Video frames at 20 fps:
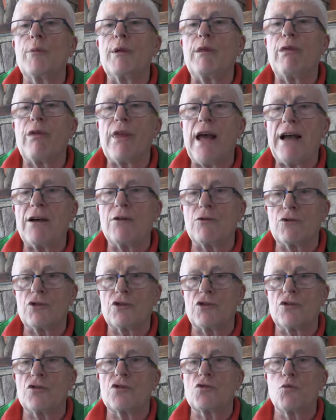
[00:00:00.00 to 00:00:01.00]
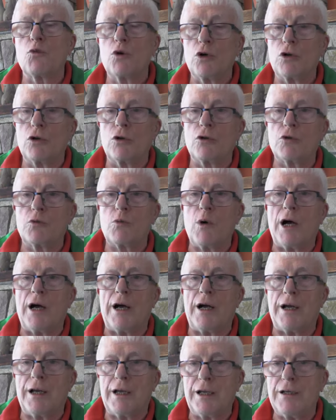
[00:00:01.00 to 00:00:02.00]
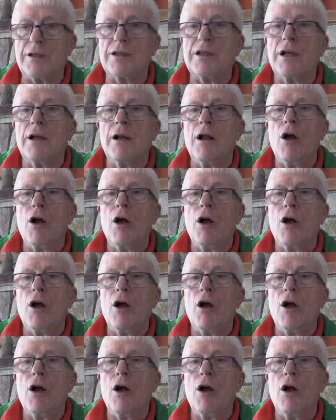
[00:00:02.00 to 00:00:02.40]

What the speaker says: be thousands worldwide